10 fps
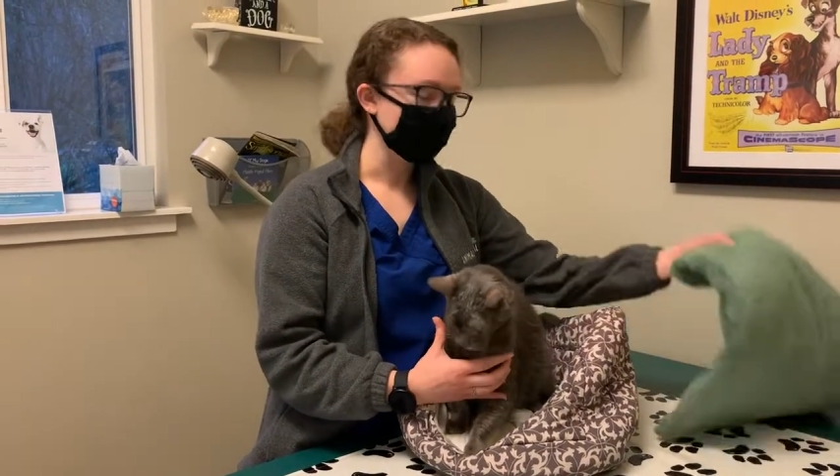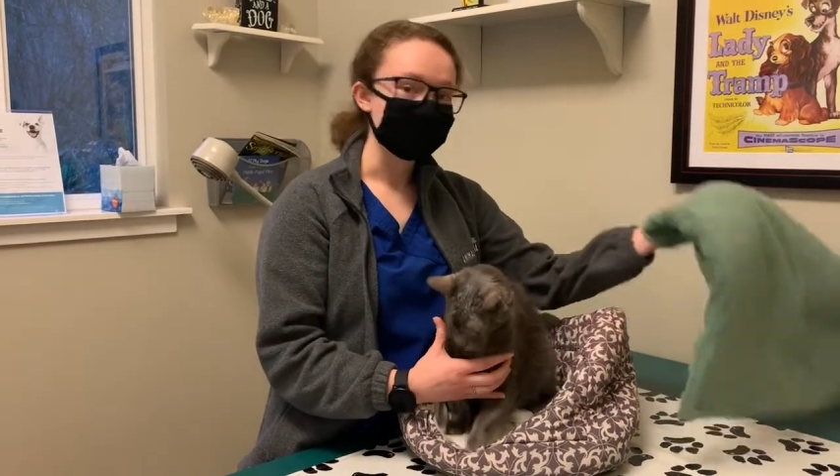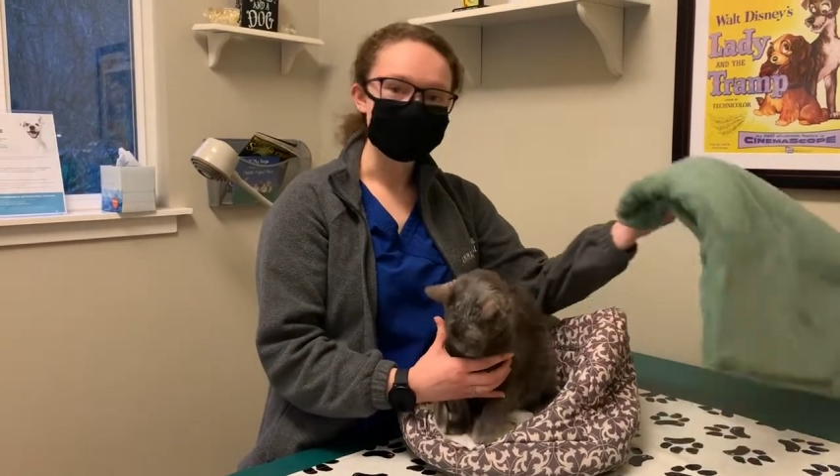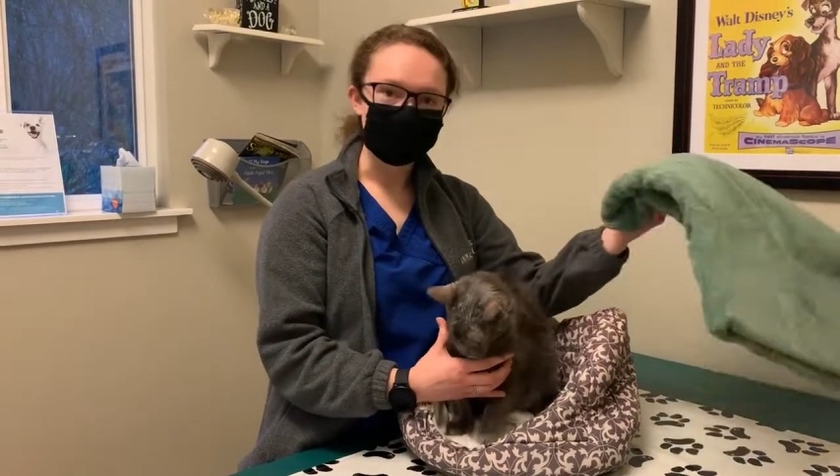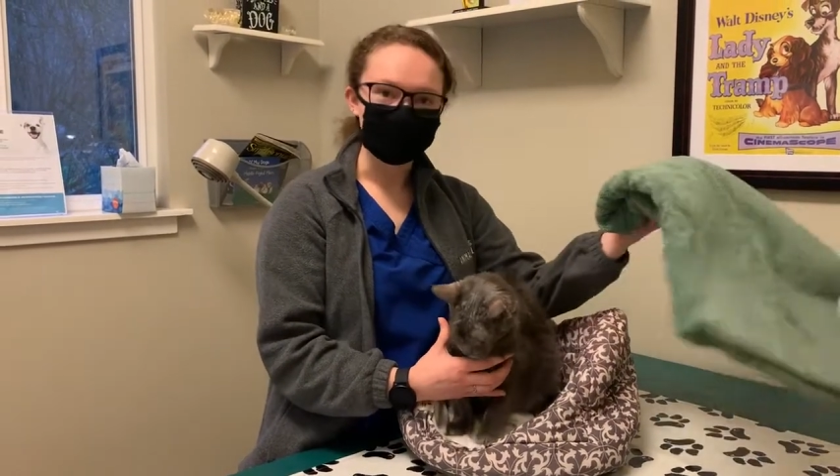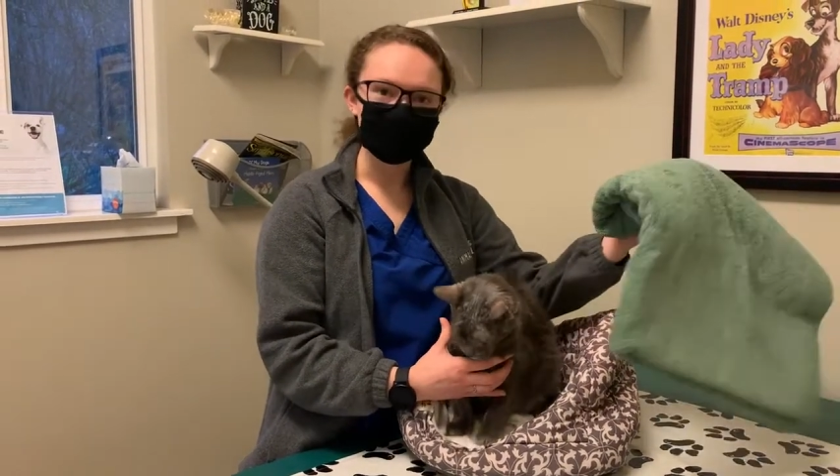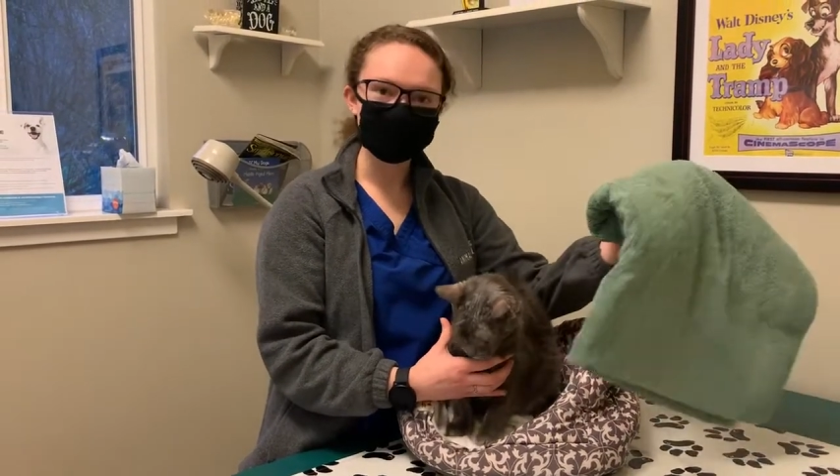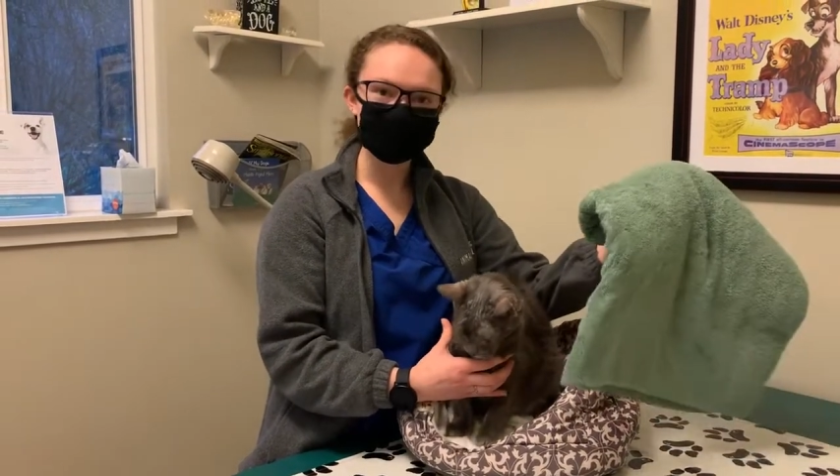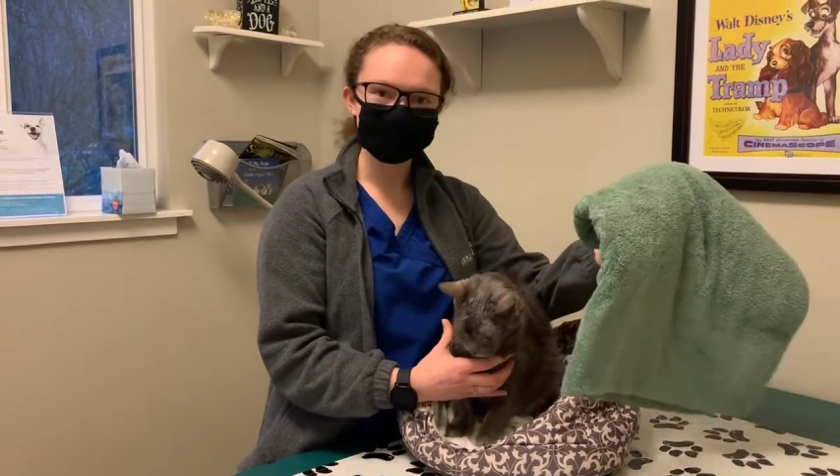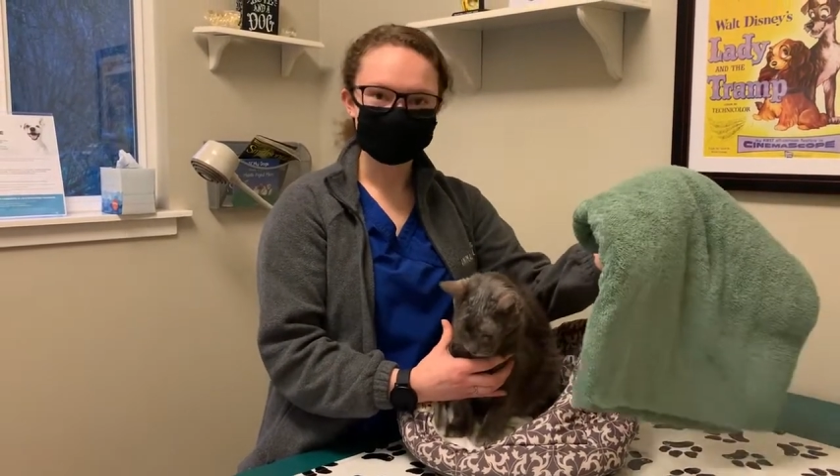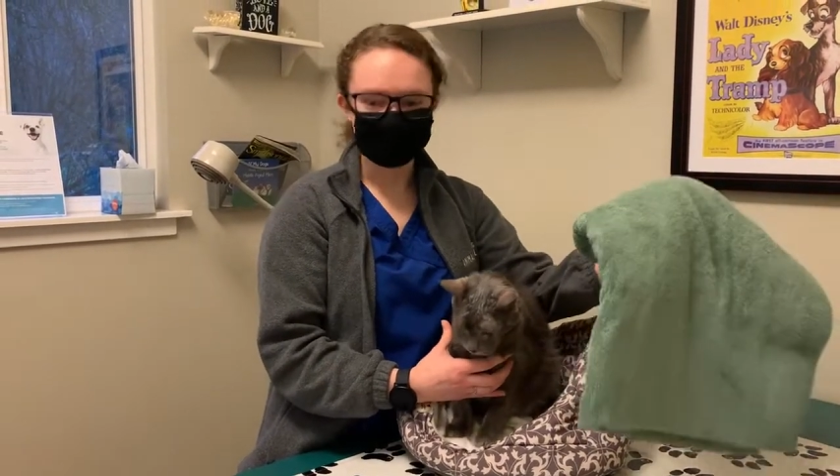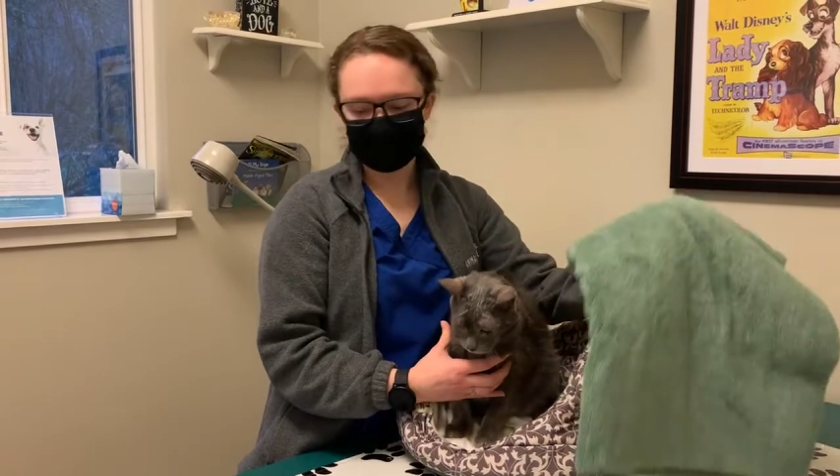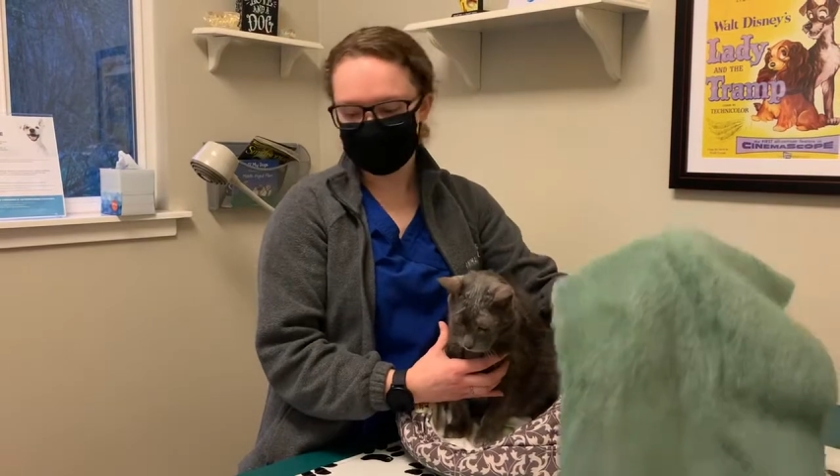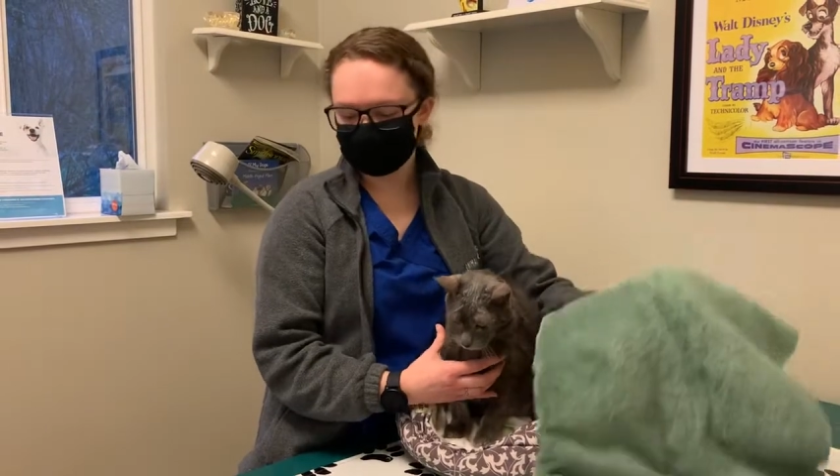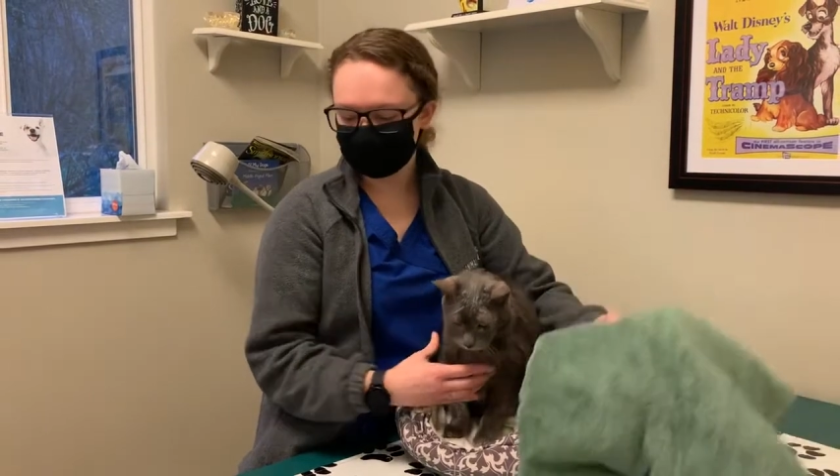towels. And
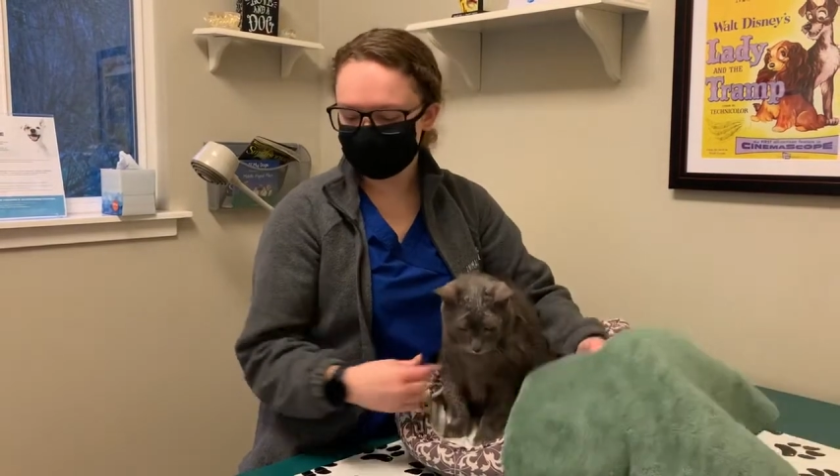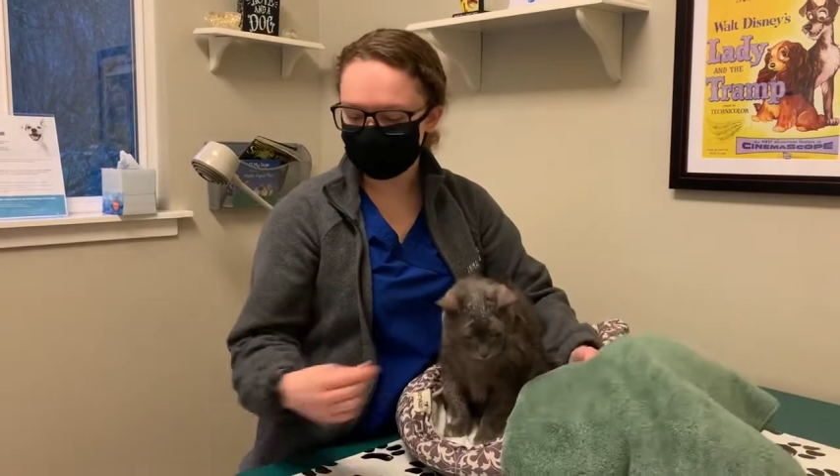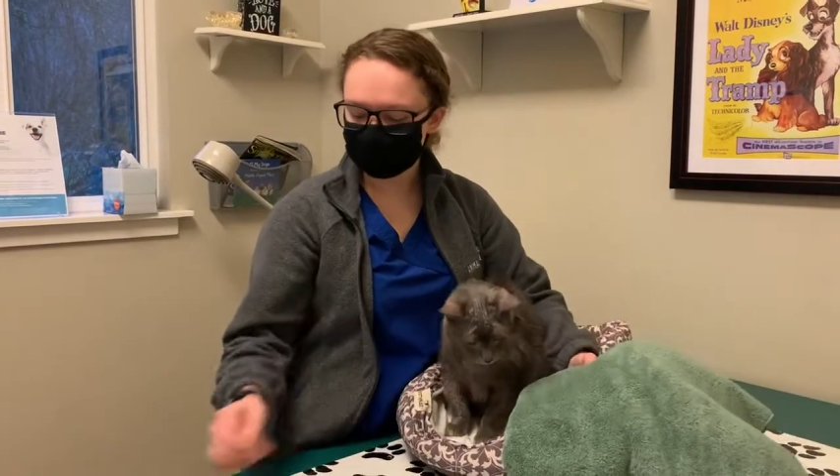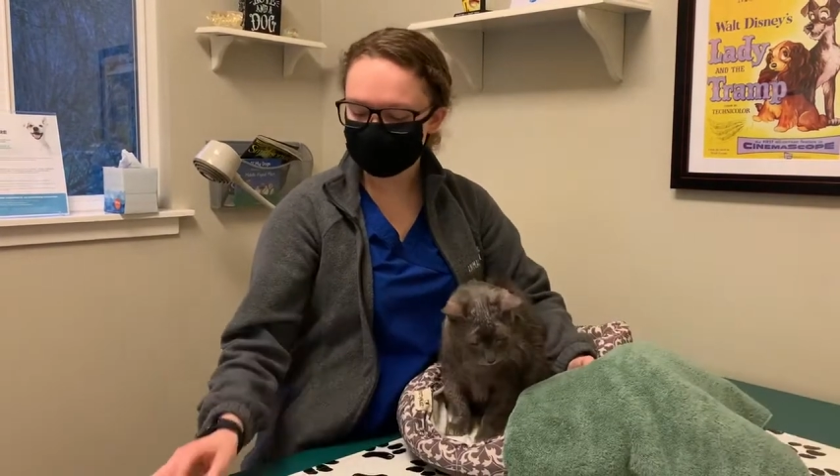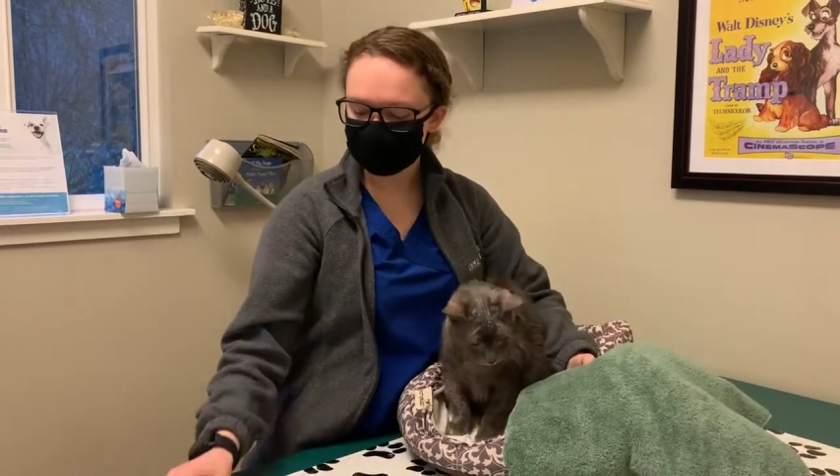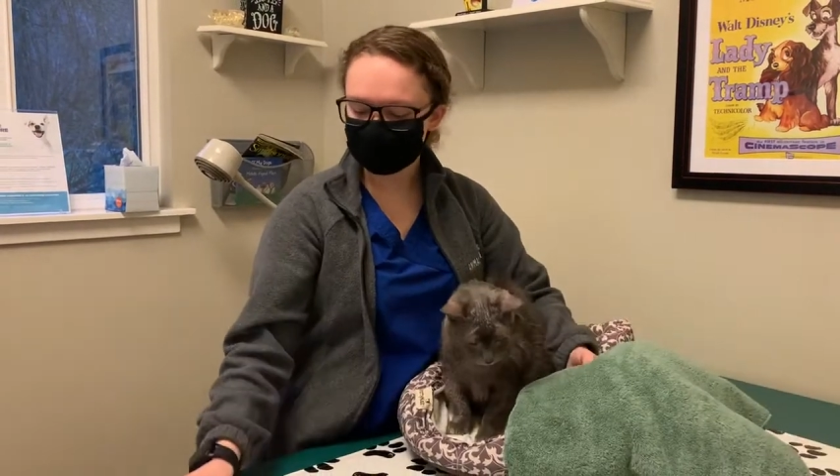then we also